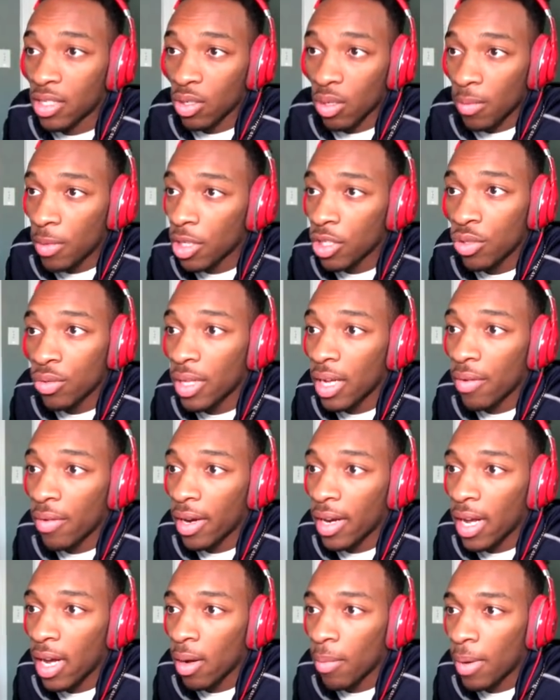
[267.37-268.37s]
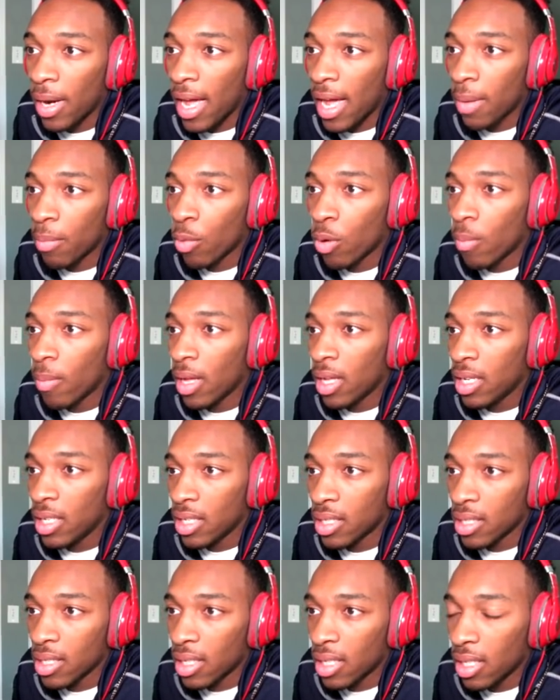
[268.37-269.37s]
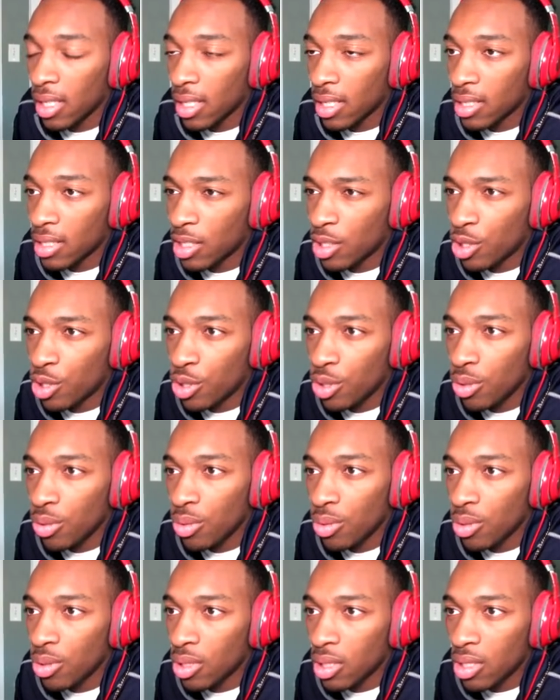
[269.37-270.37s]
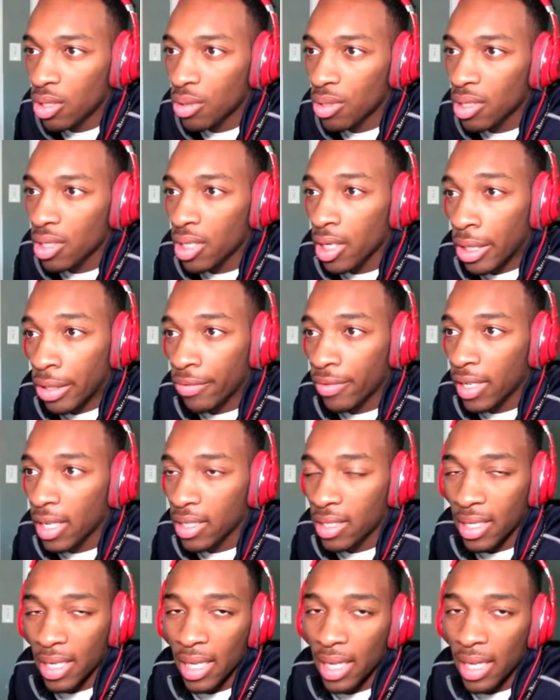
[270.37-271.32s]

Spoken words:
So I'm gonna do that right now. I'm gonna add more melodies. Let's choose another VST.